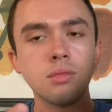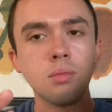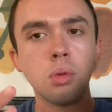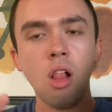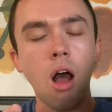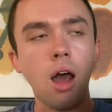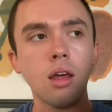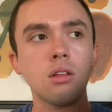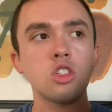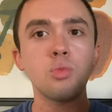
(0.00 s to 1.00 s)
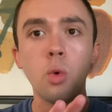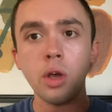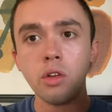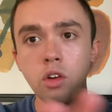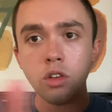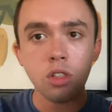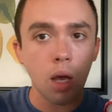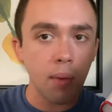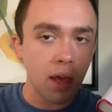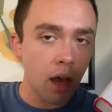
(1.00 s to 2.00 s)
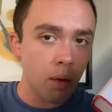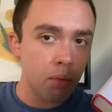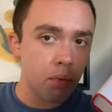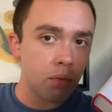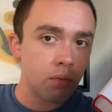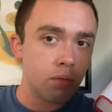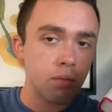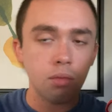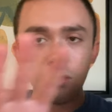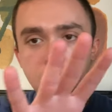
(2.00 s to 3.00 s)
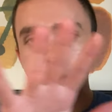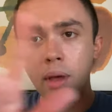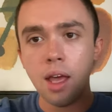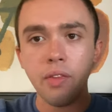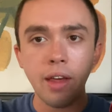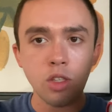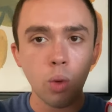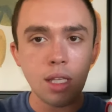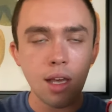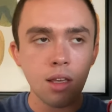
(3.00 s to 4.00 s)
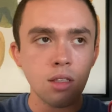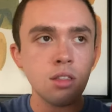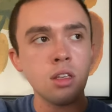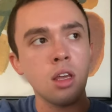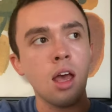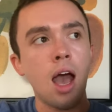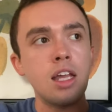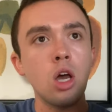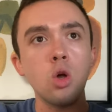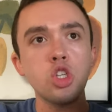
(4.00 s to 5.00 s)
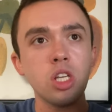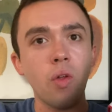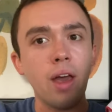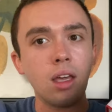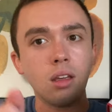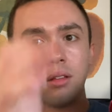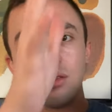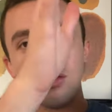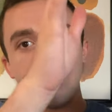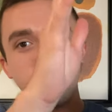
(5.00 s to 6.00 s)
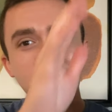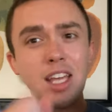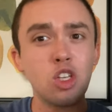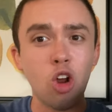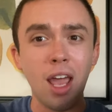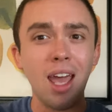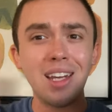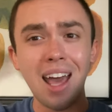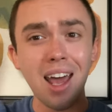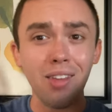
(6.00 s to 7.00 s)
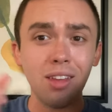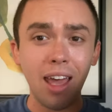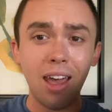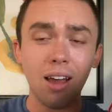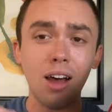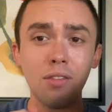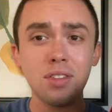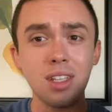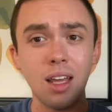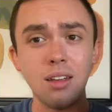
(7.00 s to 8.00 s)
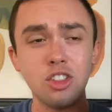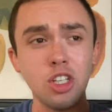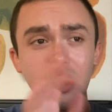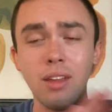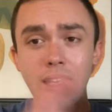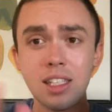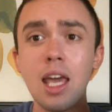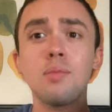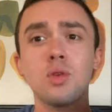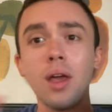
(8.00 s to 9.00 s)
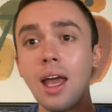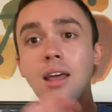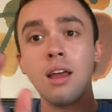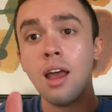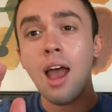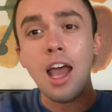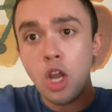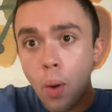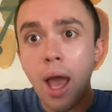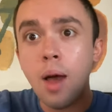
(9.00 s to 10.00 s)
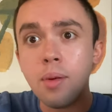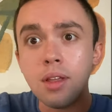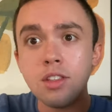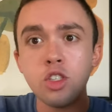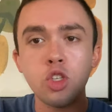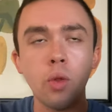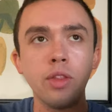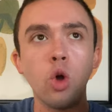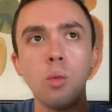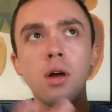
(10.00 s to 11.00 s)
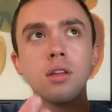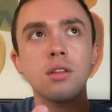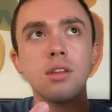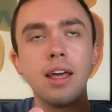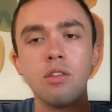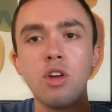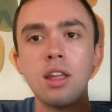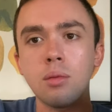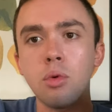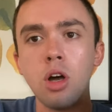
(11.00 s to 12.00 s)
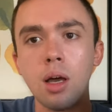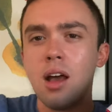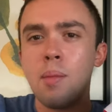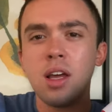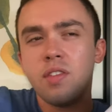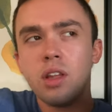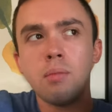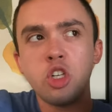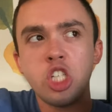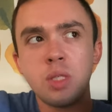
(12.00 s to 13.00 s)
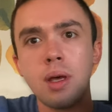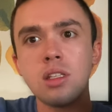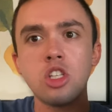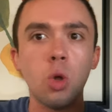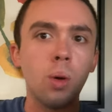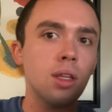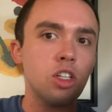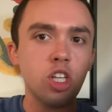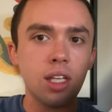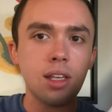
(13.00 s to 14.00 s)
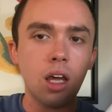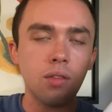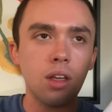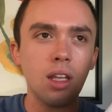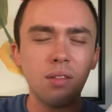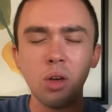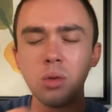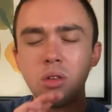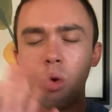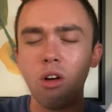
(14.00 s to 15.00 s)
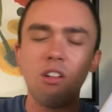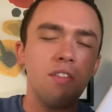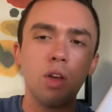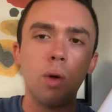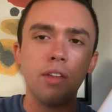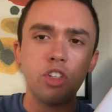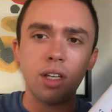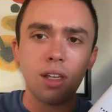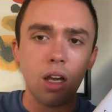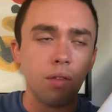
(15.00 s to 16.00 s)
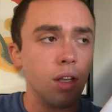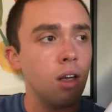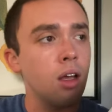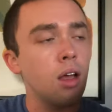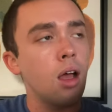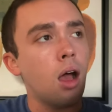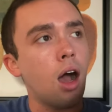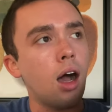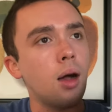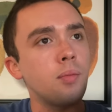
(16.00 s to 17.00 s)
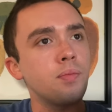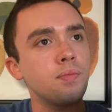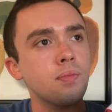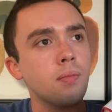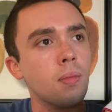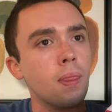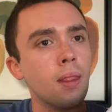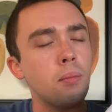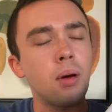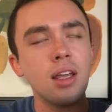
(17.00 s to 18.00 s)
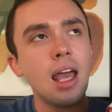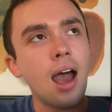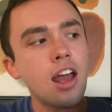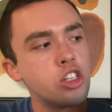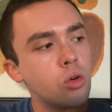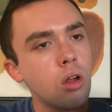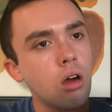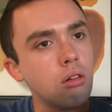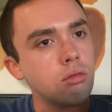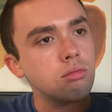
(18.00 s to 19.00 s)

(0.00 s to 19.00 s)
plot. Spoilers coming up. Skip ahead like 20 seconds. I know she like takes her hand out of the handcuffs and she like escapes like i i know what happens and so like the whole book like reading the book i'm not gonna feel that much suspense knowing that she gets out of it even though it's a horrific way that she gets out of it um but yeah i just don't know